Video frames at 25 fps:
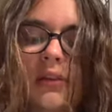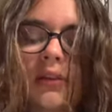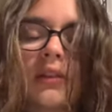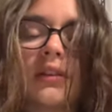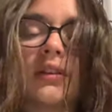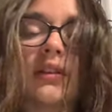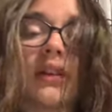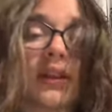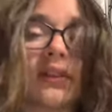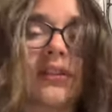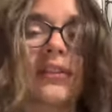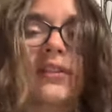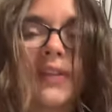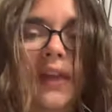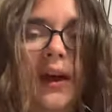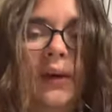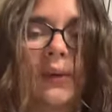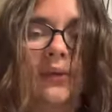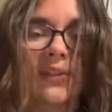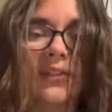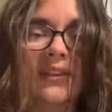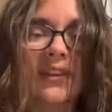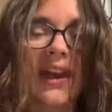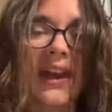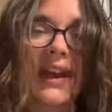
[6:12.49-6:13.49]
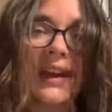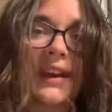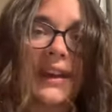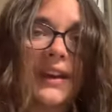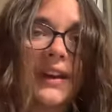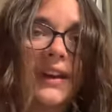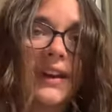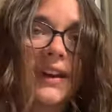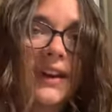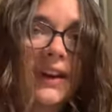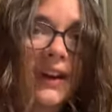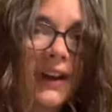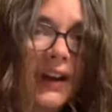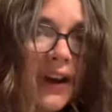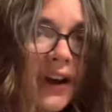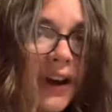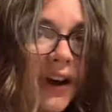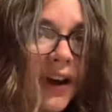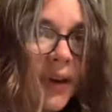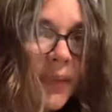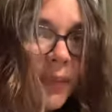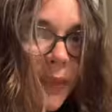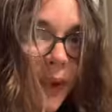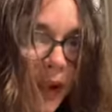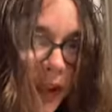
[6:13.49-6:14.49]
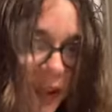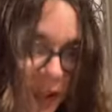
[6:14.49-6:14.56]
Yes, that was 10. Um, I